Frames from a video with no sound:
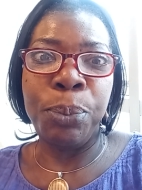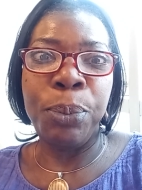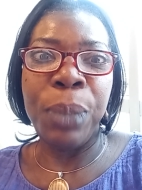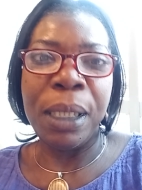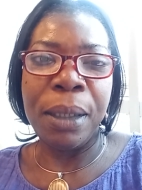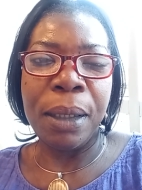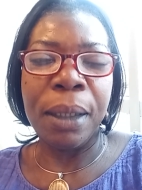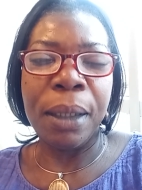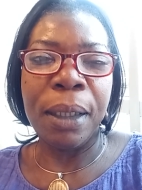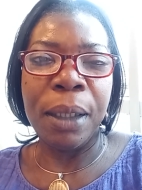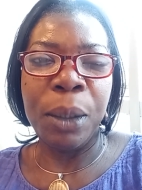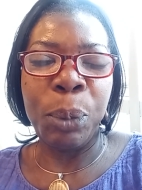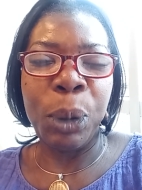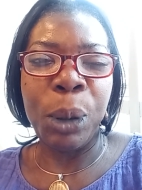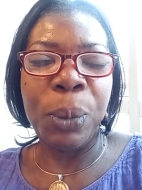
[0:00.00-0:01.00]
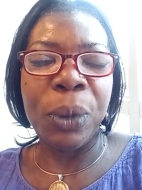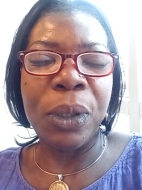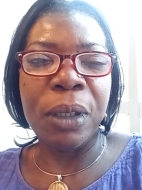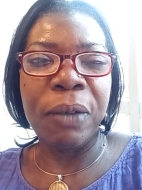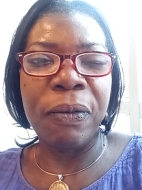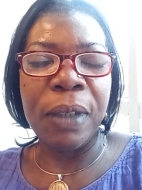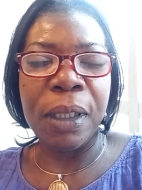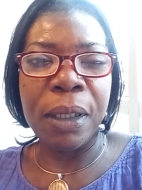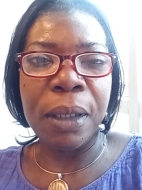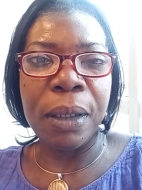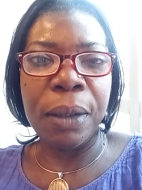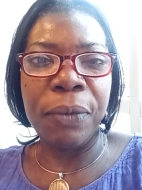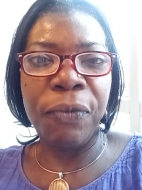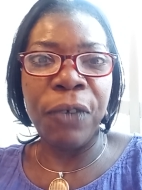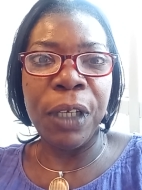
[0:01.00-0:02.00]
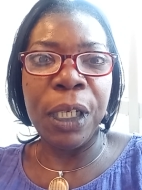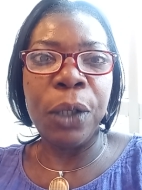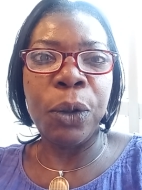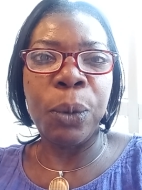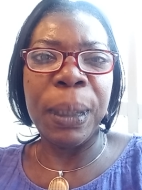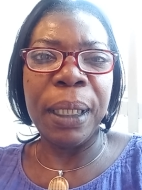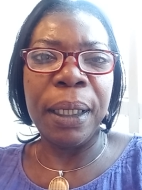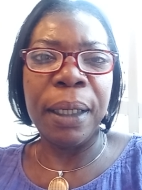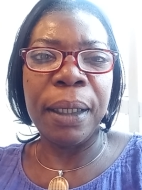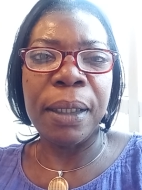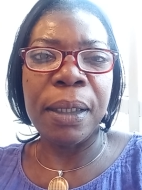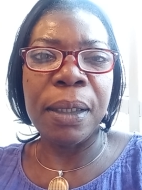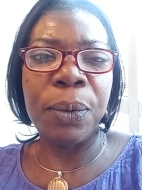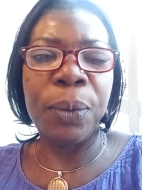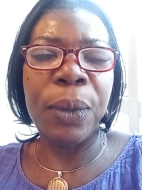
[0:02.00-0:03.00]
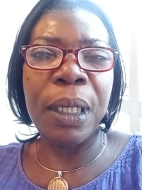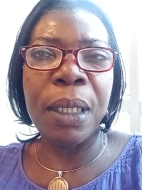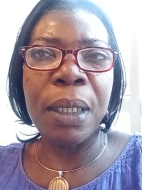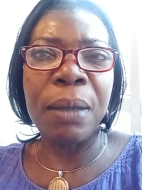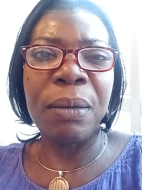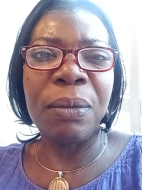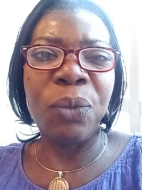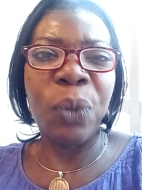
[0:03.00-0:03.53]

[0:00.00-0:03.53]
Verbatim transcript: basically the purpose of this video because when